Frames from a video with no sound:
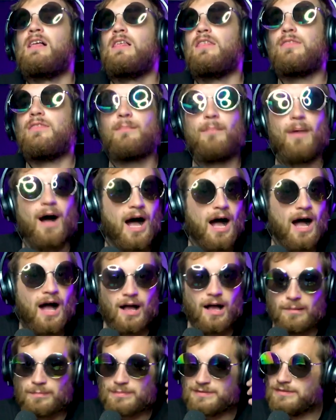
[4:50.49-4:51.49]
The
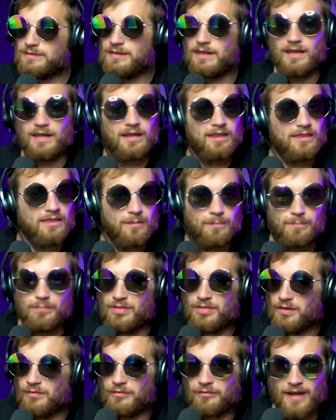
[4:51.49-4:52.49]
mobs, the the
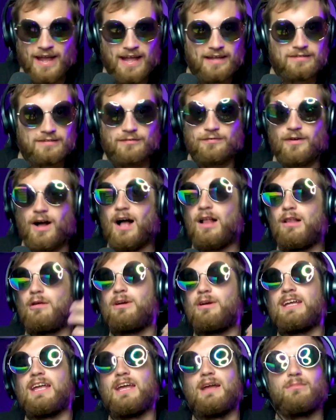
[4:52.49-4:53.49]
the fans
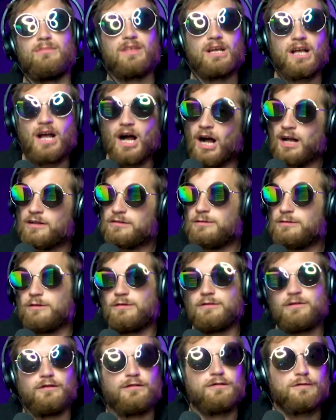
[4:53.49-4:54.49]
following him, the
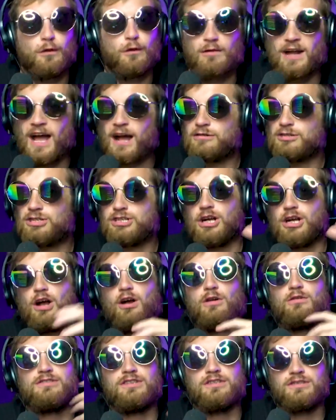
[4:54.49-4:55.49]
concerts, the sold out
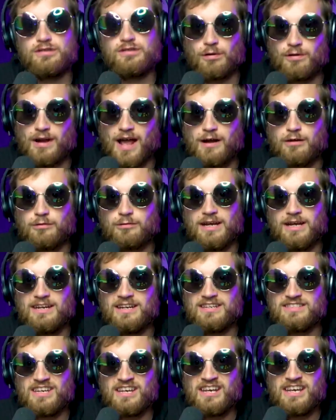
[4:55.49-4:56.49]
shows, the sold out
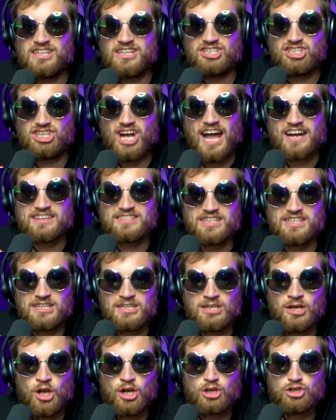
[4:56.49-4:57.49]
arenas.
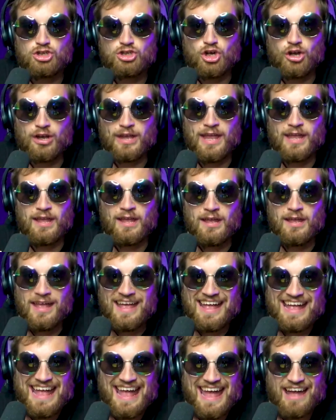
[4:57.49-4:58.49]
Jackson took it
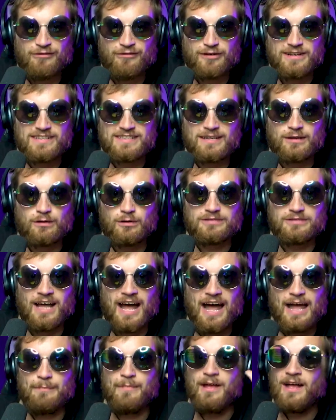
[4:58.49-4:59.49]
every single
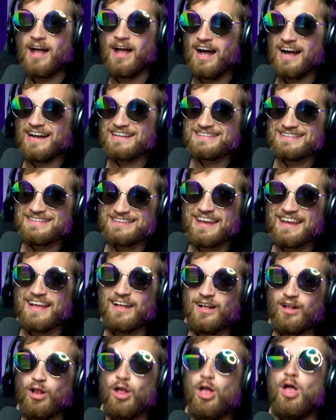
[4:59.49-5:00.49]
time.
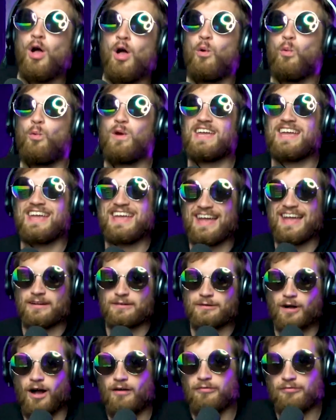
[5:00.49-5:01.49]
until we
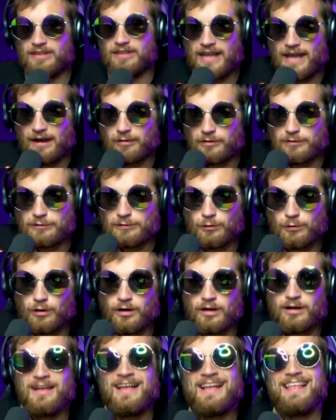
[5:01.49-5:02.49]
kicked off the Eras
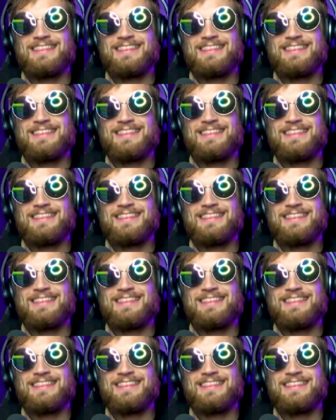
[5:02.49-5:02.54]
Tour.